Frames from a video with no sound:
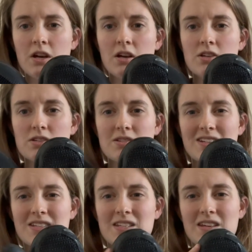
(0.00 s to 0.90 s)
So you can
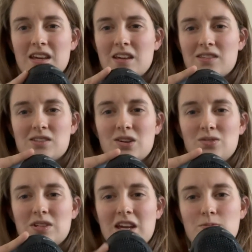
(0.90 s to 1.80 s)
see here the toe
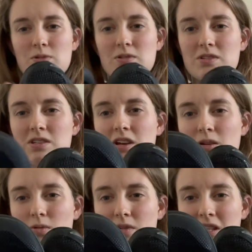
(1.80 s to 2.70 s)
tapers,
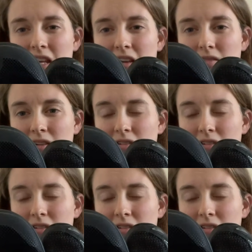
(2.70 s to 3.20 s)
whereas here